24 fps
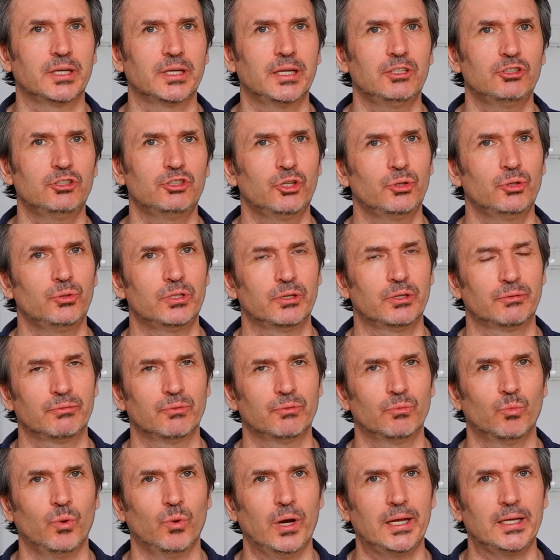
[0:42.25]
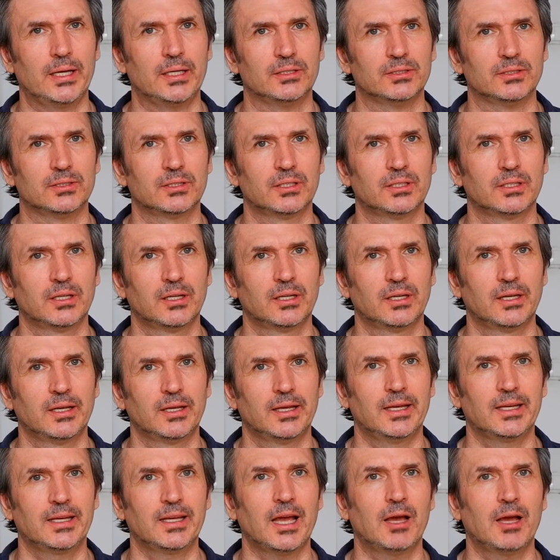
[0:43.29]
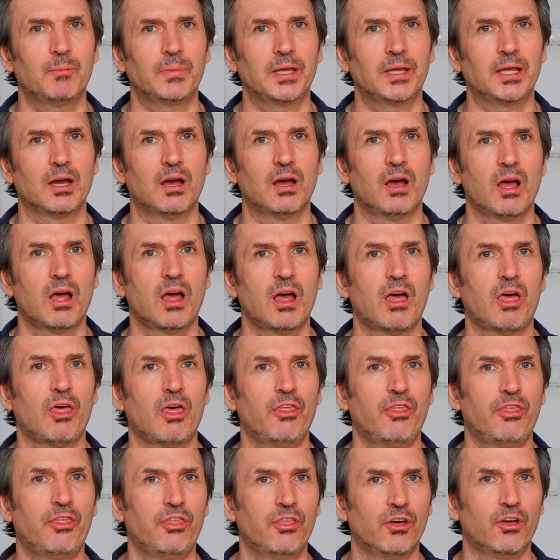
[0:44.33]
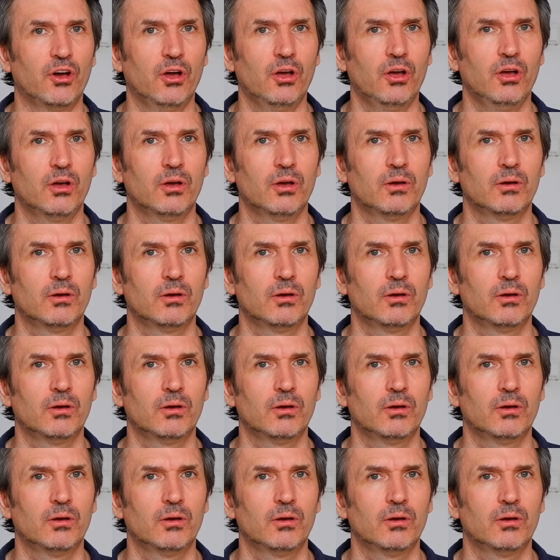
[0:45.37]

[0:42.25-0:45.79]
in two different ways. It can be a th